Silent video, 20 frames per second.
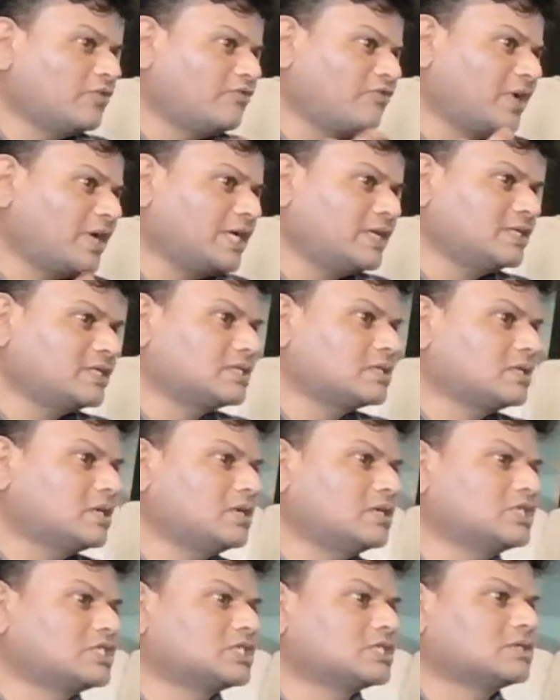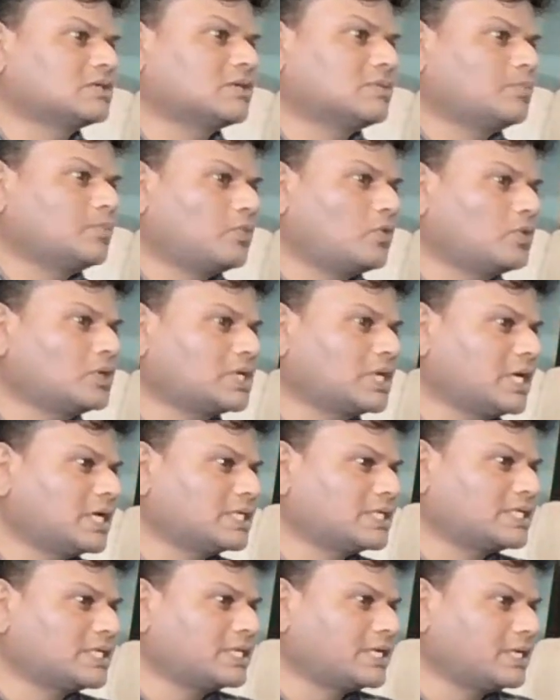Now, if I search
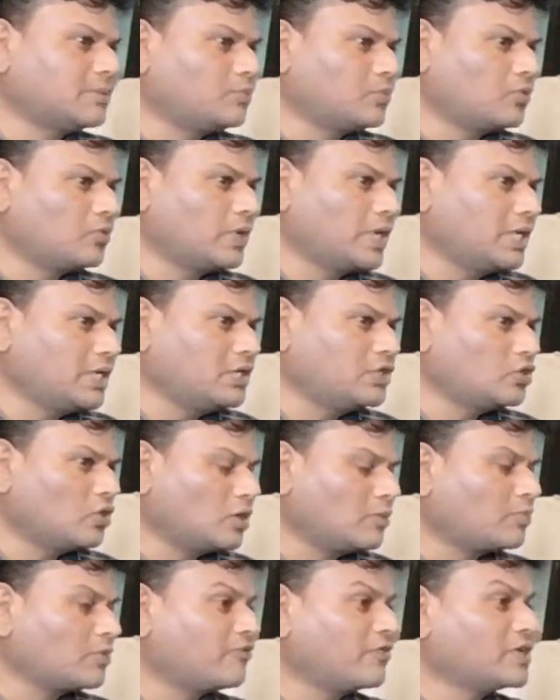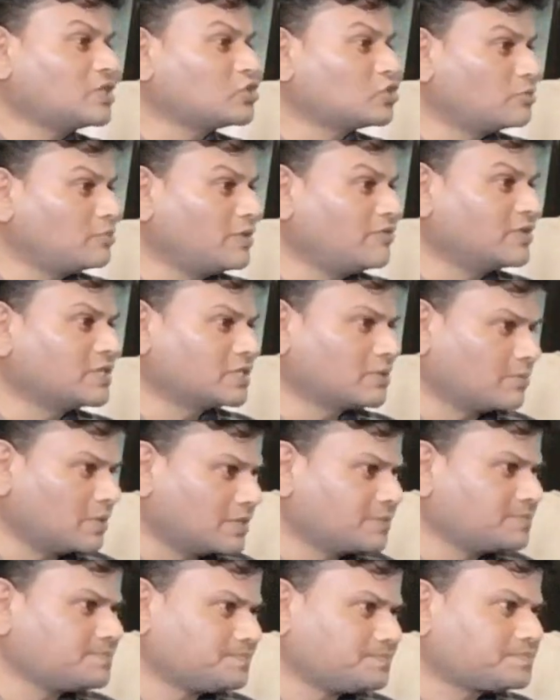podcaster in Pune, your profile should be
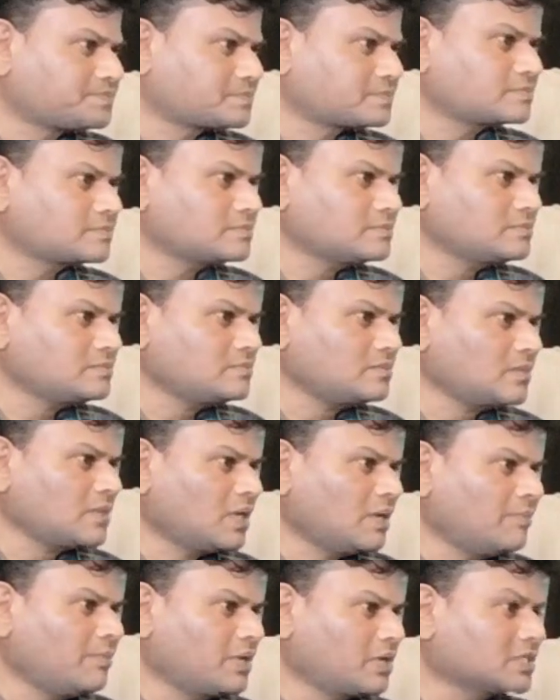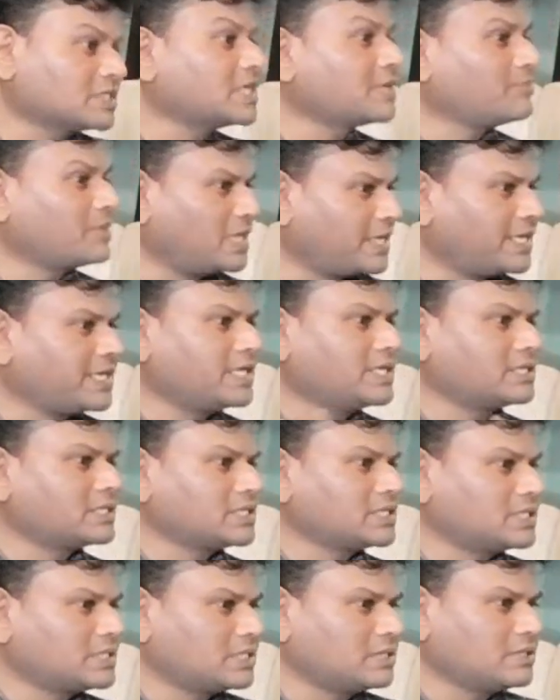visible, because I'm already
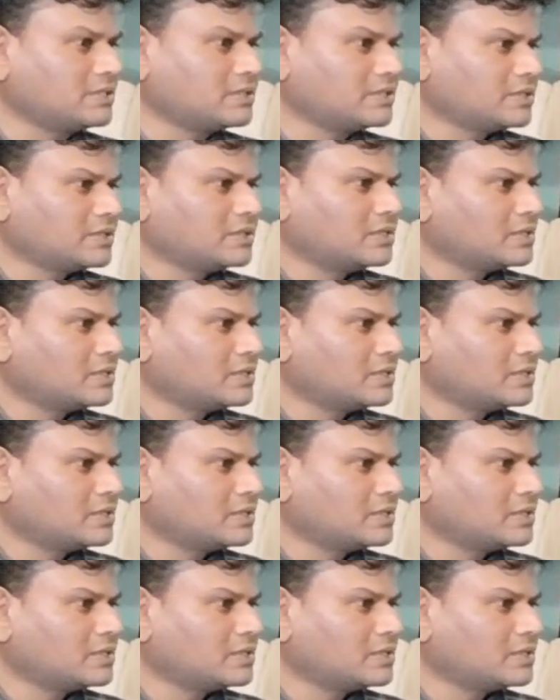interested.